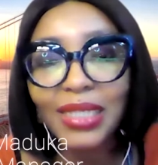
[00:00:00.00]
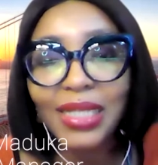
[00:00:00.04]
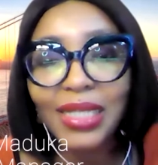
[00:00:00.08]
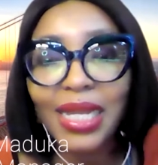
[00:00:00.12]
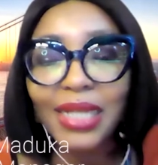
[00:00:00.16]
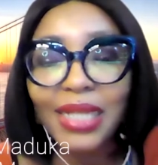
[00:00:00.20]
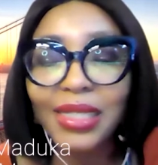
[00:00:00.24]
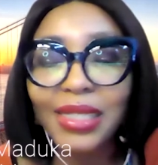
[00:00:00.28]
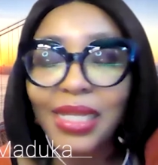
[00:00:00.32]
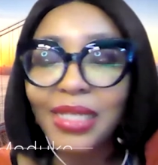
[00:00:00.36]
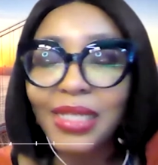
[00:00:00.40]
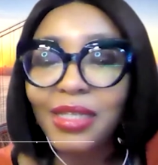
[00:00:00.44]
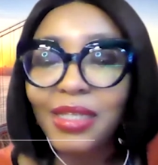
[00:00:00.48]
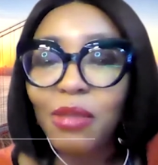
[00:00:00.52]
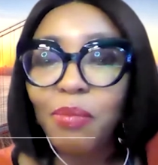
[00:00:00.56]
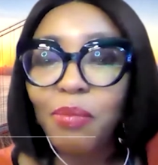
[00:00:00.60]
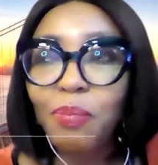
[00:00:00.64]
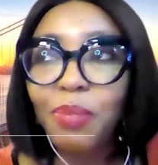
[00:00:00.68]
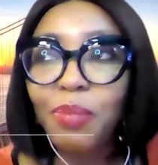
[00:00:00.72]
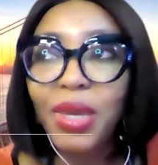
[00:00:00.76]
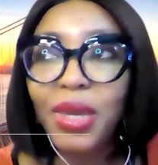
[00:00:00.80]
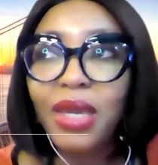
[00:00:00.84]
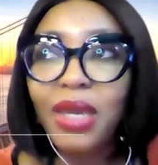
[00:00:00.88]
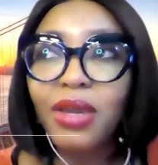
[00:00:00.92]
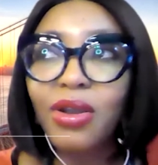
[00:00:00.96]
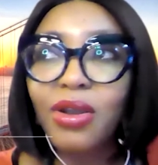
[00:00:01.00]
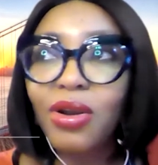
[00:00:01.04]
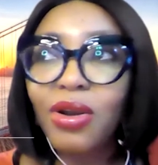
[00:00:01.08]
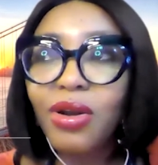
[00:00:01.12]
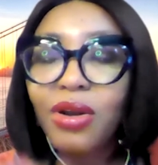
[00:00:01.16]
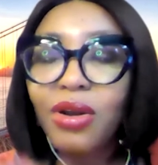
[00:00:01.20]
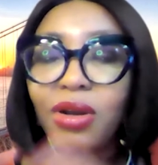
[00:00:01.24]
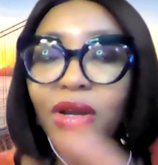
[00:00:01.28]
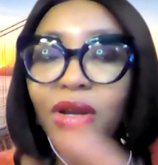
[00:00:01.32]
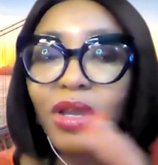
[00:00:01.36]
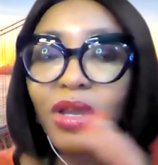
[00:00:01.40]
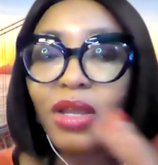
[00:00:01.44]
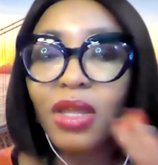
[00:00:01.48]
that there's a bigger
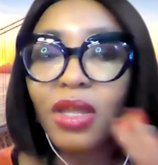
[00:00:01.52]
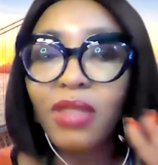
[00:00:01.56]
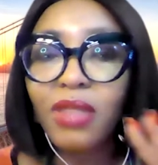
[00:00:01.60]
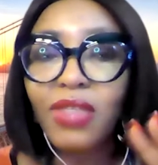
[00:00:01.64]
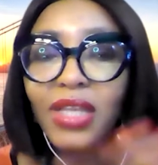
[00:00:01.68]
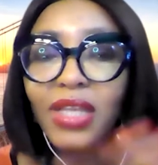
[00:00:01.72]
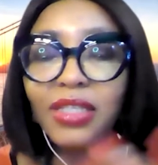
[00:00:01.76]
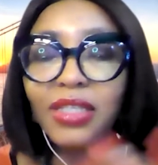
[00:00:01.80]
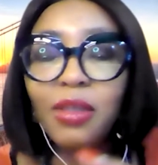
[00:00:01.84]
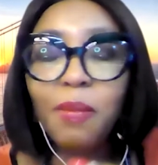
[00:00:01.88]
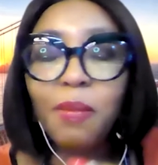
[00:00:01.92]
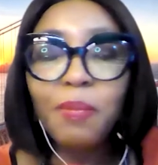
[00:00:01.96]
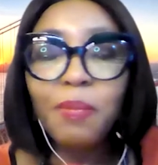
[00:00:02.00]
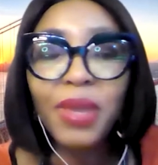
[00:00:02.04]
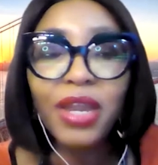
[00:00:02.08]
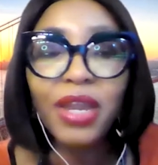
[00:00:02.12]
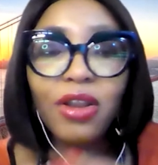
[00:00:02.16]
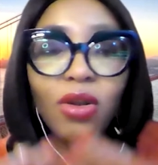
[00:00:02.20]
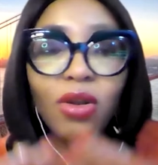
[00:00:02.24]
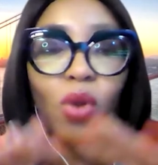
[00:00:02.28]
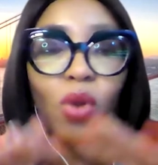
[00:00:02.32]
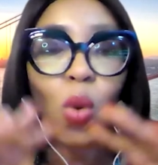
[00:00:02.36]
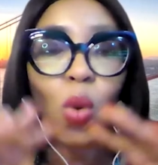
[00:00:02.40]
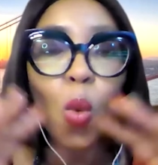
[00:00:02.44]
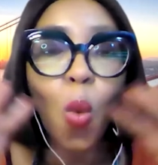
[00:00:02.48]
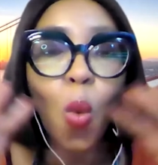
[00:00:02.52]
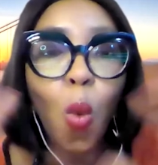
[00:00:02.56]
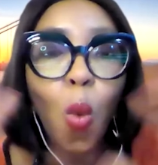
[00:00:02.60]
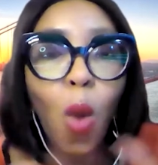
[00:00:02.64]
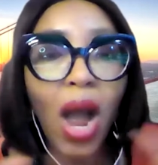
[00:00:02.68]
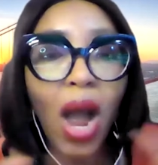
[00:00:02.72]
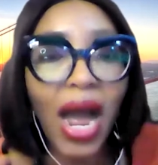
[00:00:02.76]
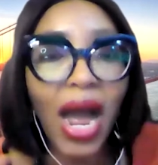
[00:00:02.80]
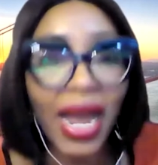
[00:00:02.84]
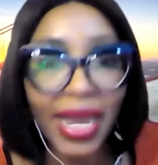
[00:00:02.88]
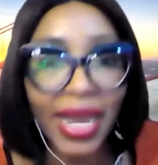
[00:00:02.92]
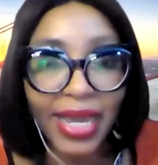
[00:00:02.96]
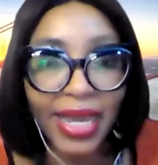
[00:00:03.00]

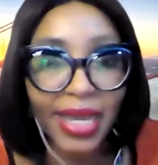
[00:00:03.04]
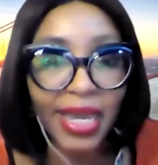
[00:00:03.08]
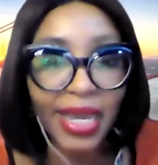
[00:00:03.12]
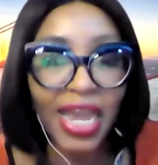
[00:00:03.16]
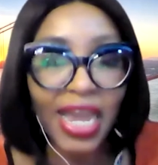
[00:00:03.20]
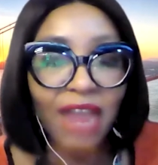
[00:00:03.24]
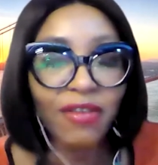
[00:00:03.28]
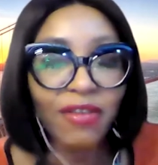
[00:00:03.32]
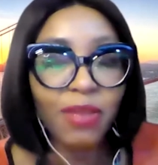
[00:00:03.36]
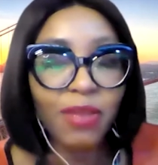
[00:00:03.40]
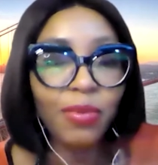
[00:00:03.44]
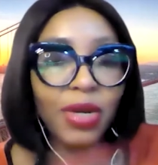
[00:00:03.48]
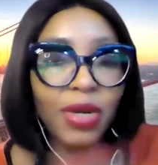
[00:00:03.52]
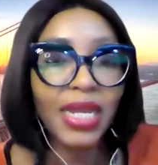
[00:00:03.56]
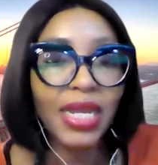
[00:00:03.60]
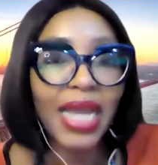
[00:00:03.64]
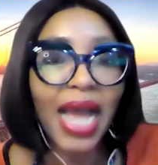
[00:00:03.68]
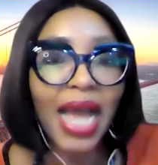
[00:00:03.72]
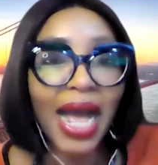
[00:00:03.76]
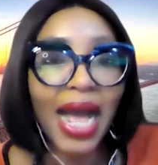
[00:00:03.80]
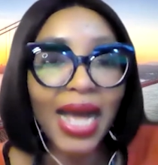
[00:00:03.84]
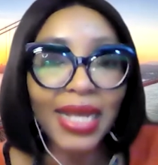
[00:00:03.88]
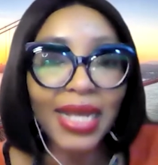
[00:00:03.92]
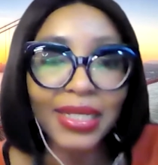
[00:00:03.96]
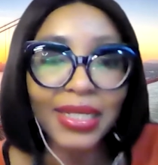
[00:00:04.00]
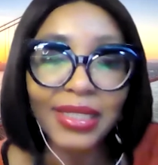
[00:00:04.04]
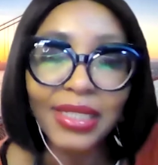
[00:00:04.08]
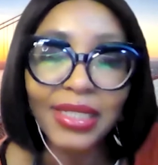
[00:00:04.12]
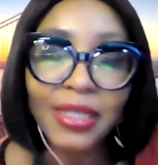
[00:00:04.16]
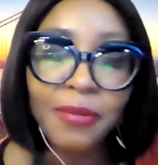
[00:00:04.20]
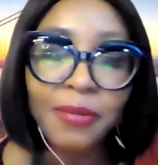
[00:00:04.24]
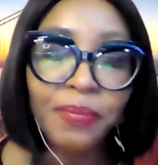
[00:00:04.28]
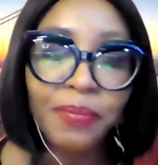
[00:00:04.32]
why everybody has,